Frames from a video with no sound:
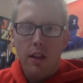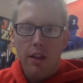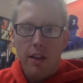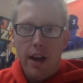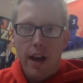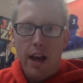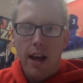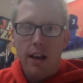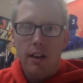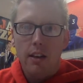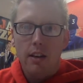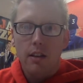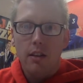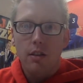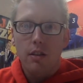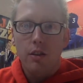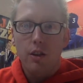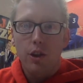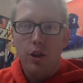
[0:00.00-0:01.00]

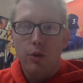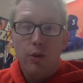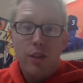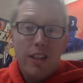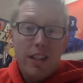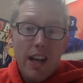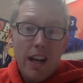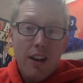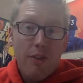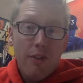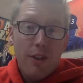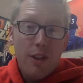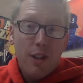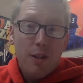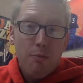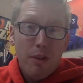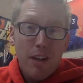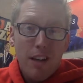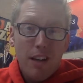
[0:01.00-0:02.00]
than you would take for
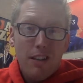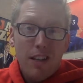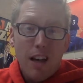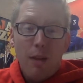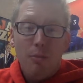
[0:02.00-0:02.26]
this piece.